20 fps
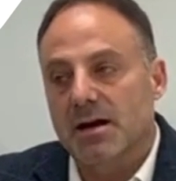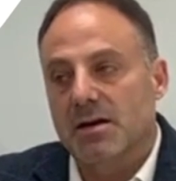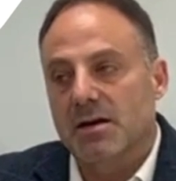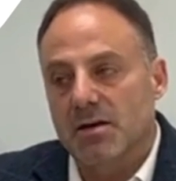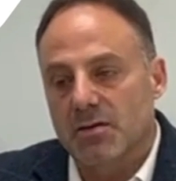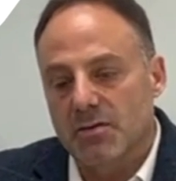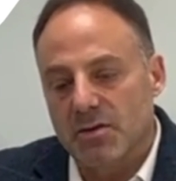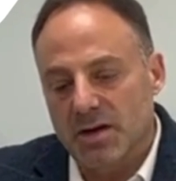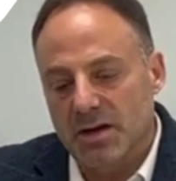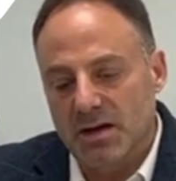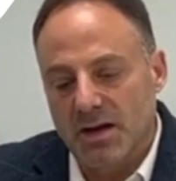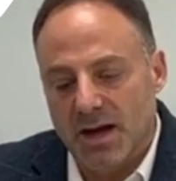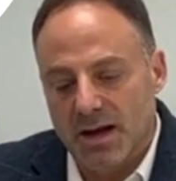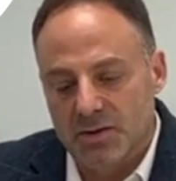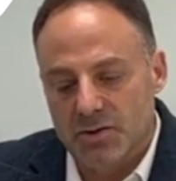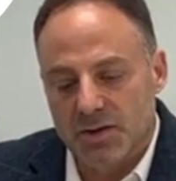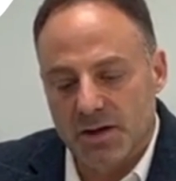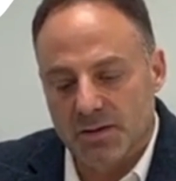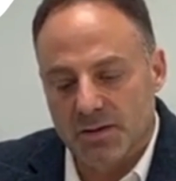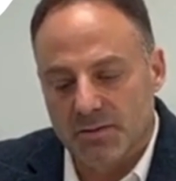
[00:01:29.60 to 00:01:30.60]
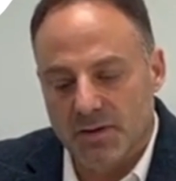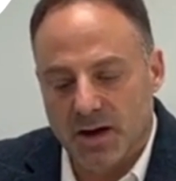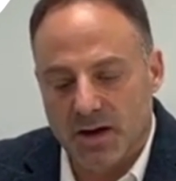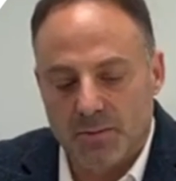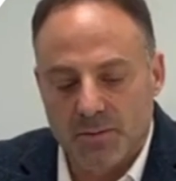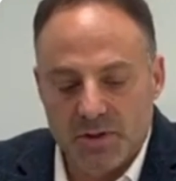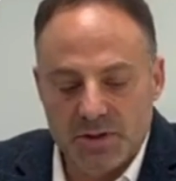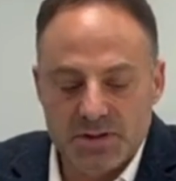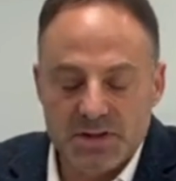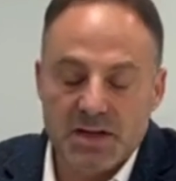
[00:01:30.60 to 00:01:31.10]
a regulatory
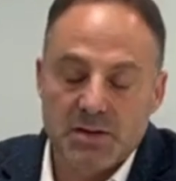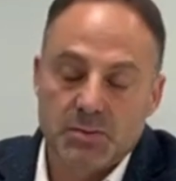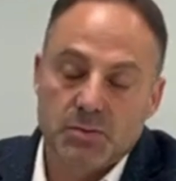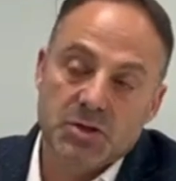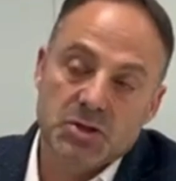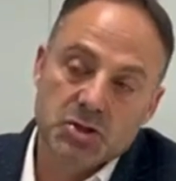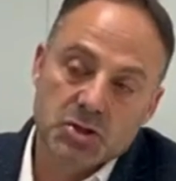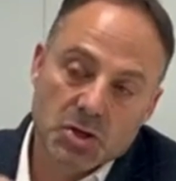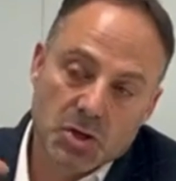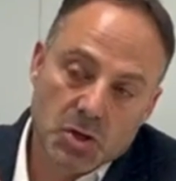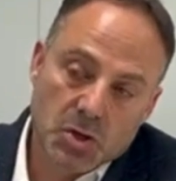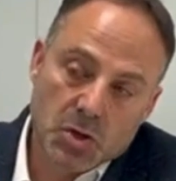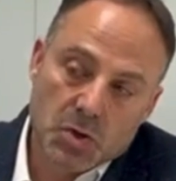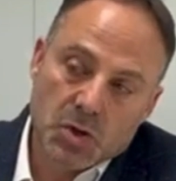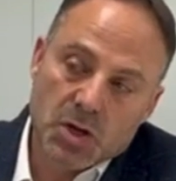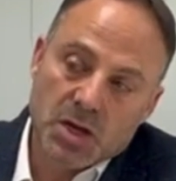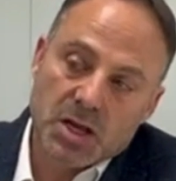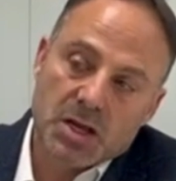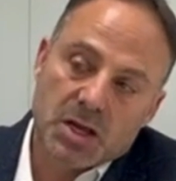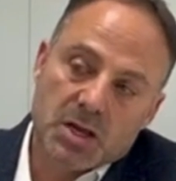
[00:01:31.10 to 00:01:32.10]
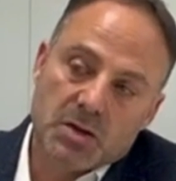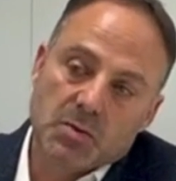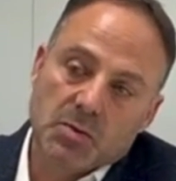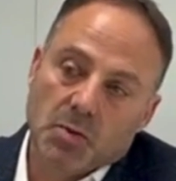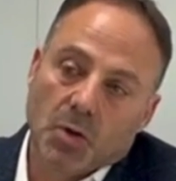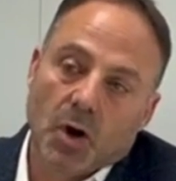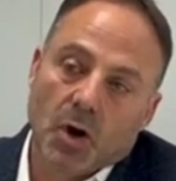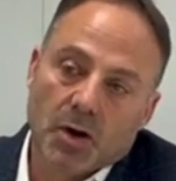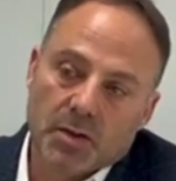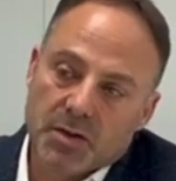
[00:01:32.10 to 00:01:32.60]
environment in which
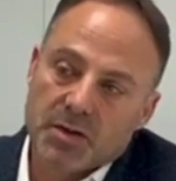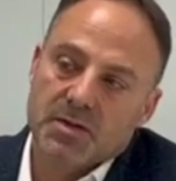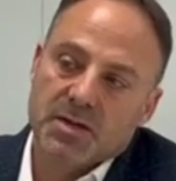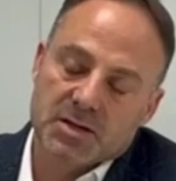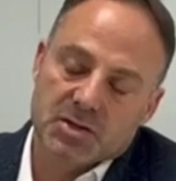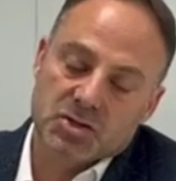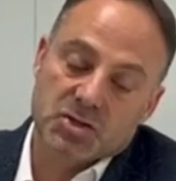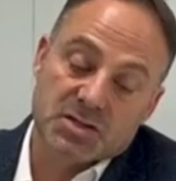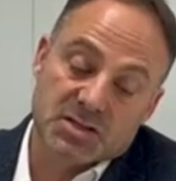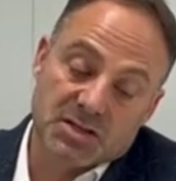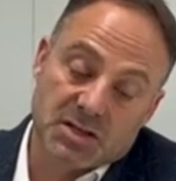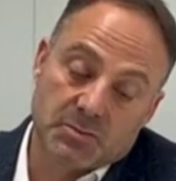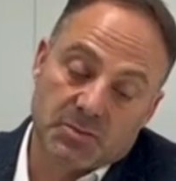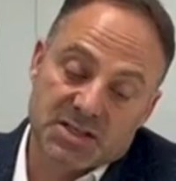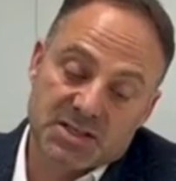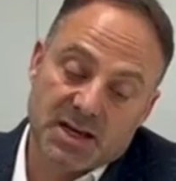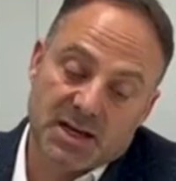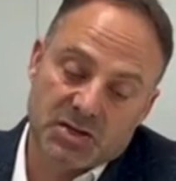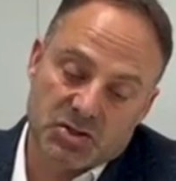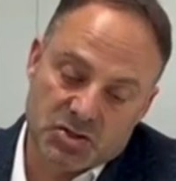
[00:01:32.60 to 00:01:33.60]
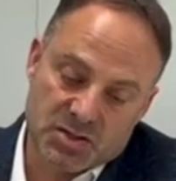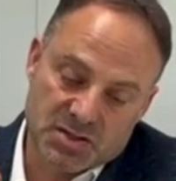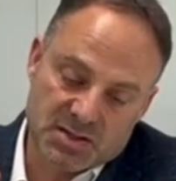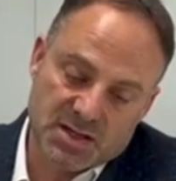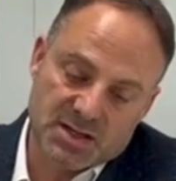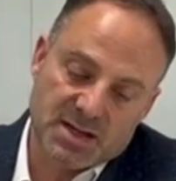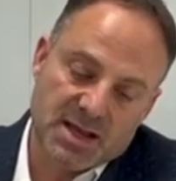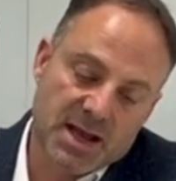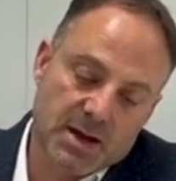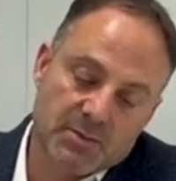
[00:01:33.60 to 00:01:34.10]
rather than just limitations.
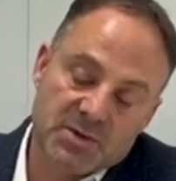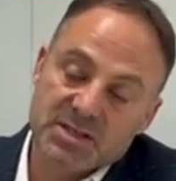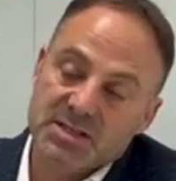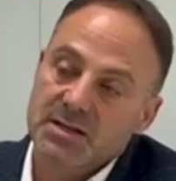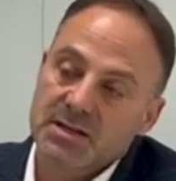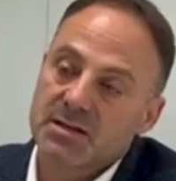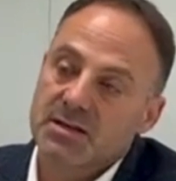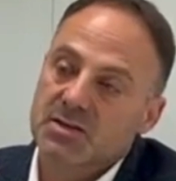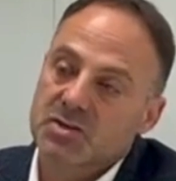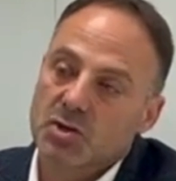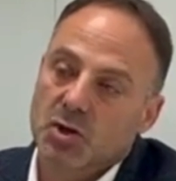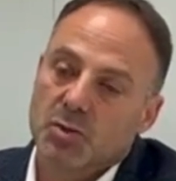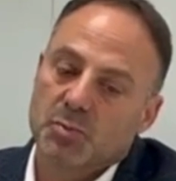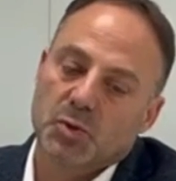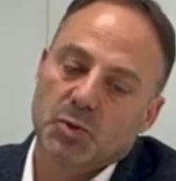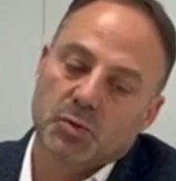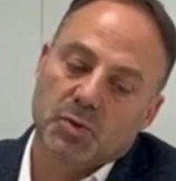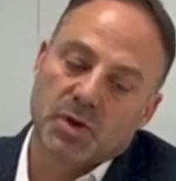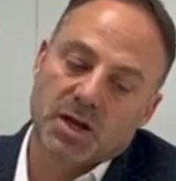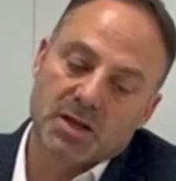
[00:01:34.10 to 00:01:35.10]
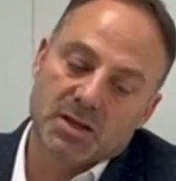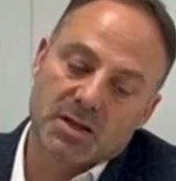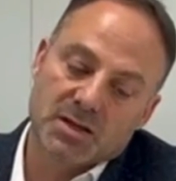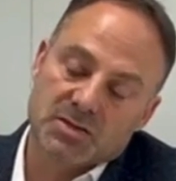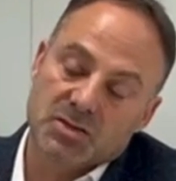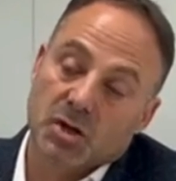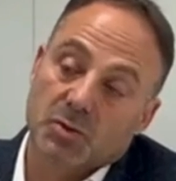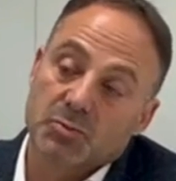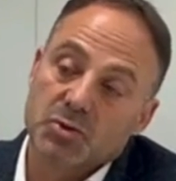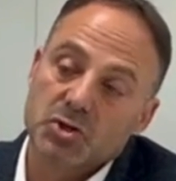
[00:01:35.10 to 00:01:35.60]
And here we see an example where
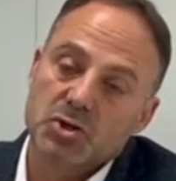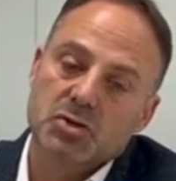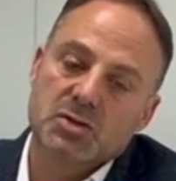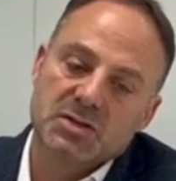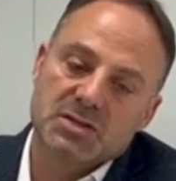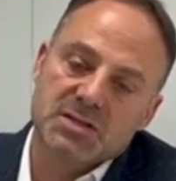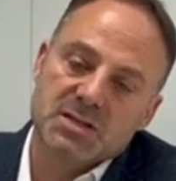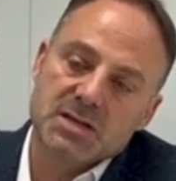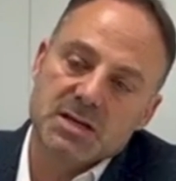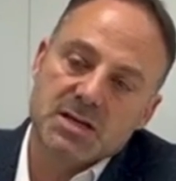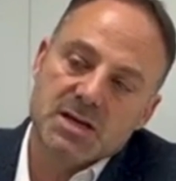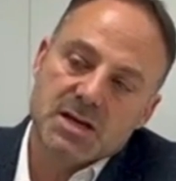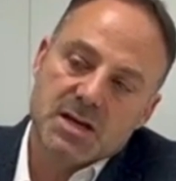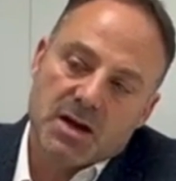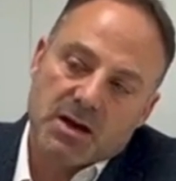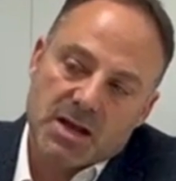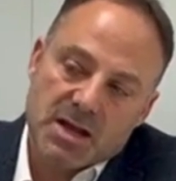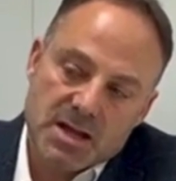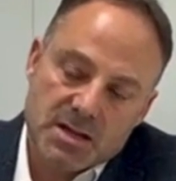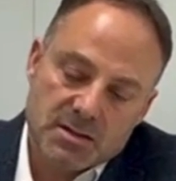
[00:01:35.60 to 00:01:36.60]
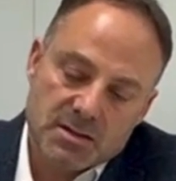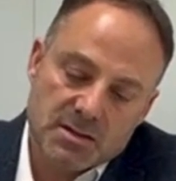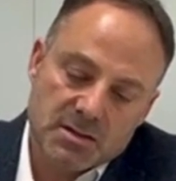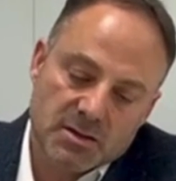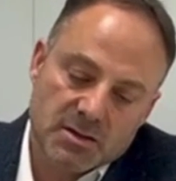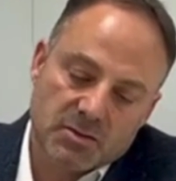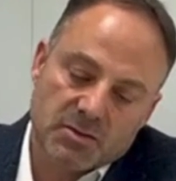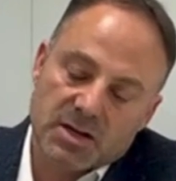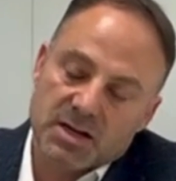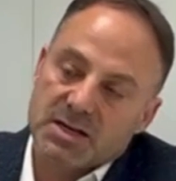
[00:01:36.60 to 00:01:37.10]
there's an opportunity in
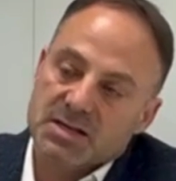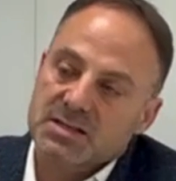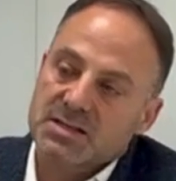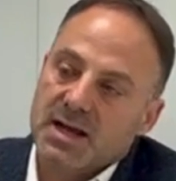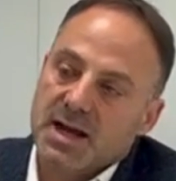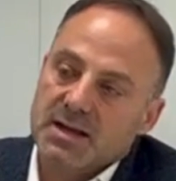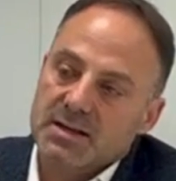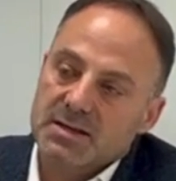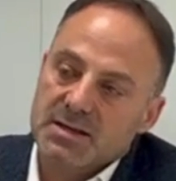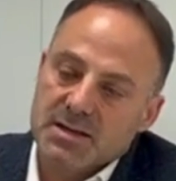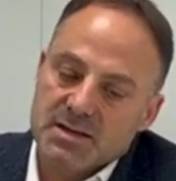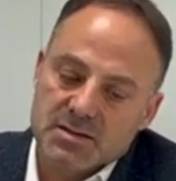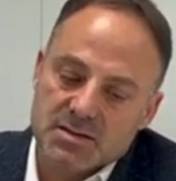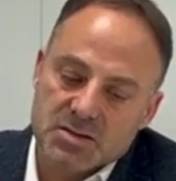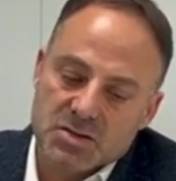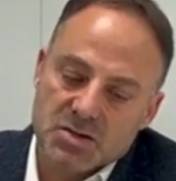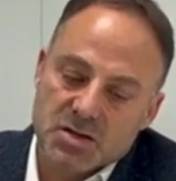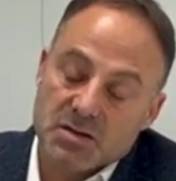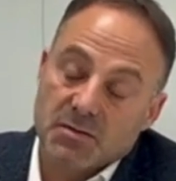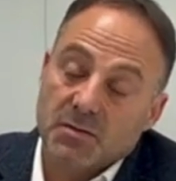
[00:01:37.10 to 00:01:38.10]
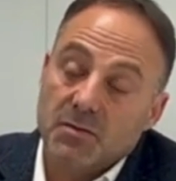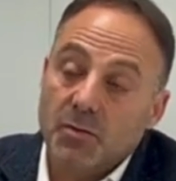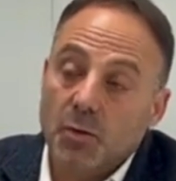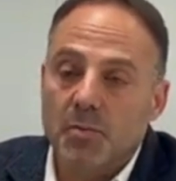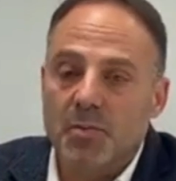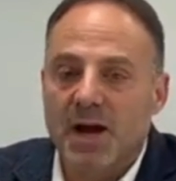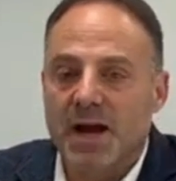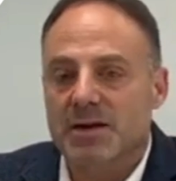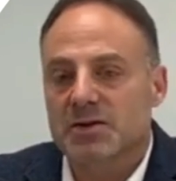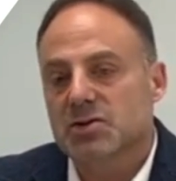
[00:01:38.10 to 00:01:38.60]
the real estate industry for
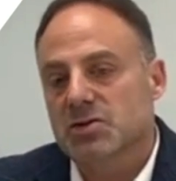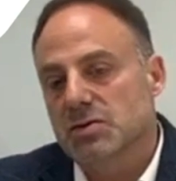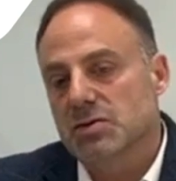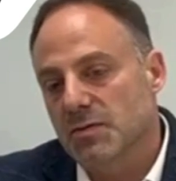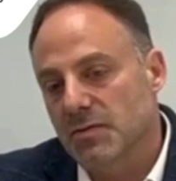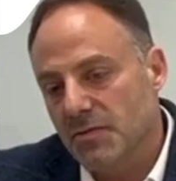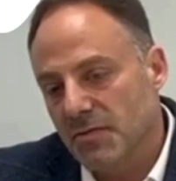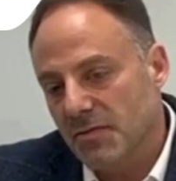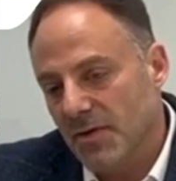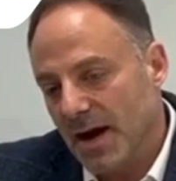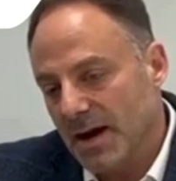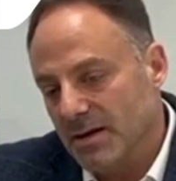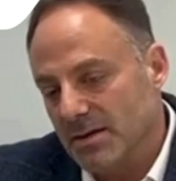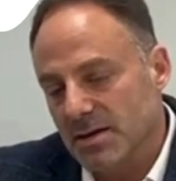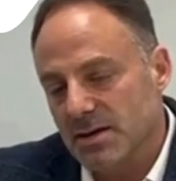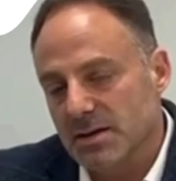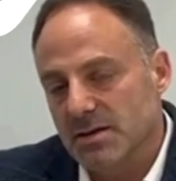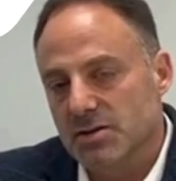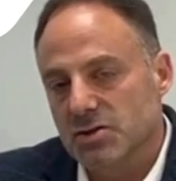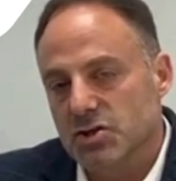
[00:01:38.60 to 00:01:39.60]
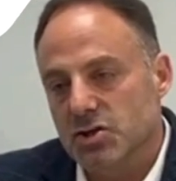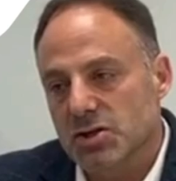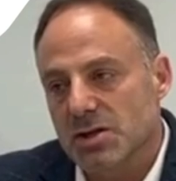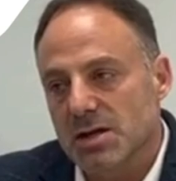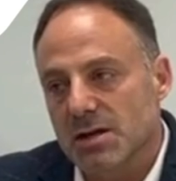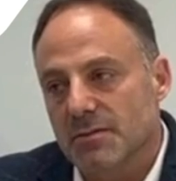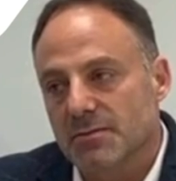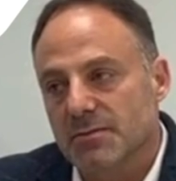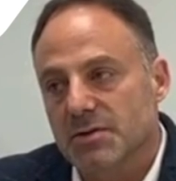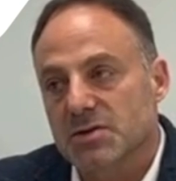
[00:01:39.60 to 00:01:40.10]
banks to fund energy
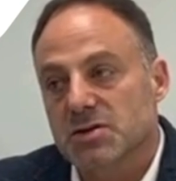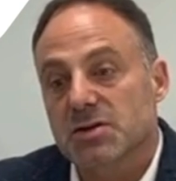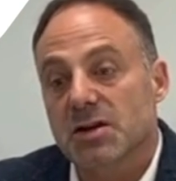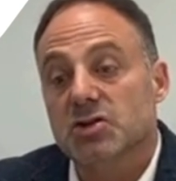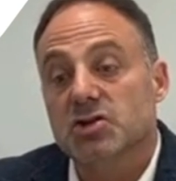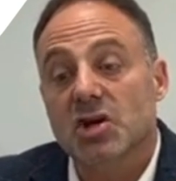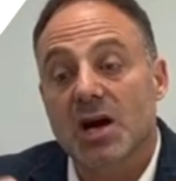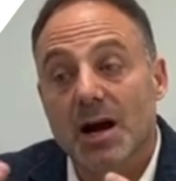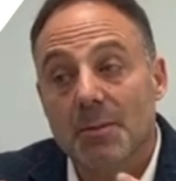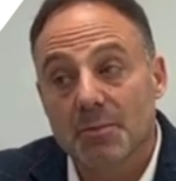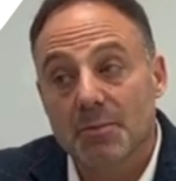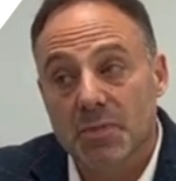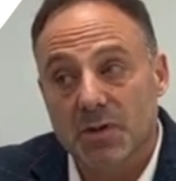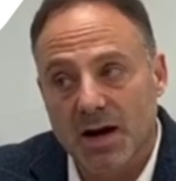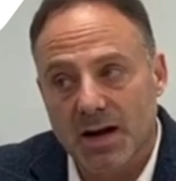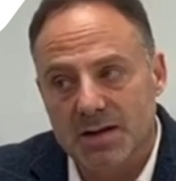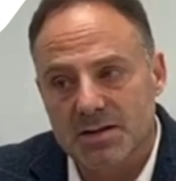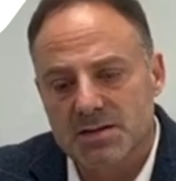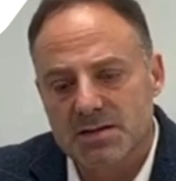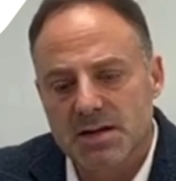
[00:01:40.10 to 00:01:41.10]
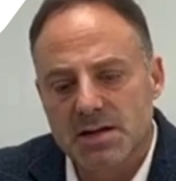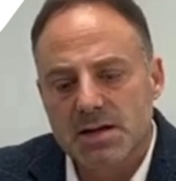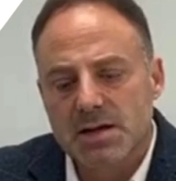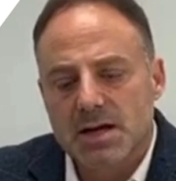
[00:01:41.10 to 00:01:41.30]
infrastructure upgrades